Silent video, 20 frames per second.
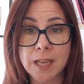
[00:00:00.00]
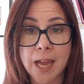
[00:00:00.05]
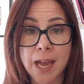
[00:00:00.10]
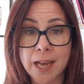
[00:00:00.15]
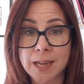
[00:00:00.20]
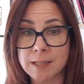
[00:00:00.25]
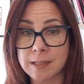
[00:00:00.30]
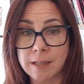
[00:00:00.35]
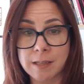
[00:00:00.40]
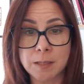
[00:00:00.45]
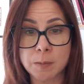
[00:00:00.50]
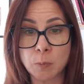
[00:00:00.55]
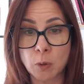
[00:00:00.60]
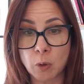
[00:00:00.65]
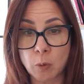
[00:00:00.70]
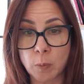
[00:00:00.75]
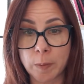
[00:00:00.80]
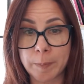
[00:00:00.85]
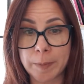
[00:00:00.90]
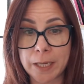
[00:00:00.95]
as a
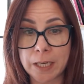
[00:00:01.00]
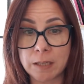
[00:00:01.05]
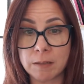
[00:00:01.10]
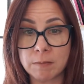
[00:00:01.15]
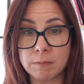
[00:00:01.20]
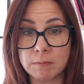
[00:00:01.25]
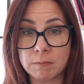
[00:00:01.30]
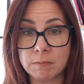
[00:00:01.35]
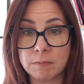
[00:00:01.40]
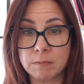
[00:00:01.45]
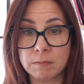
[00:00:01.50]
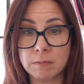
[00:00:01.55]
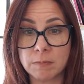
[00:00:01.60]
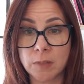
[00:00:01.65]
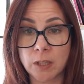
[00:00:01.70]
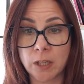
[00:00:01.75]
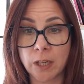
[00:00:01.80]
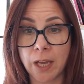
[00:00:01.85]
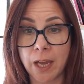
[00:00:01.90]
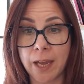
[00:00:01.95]
small woman.
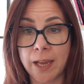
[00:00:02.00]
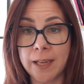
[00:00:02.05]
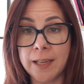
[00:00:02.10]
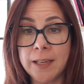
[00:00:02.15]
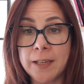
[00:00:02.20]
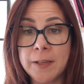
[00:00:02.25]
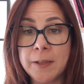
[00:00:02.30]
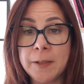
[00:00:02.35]
Okay.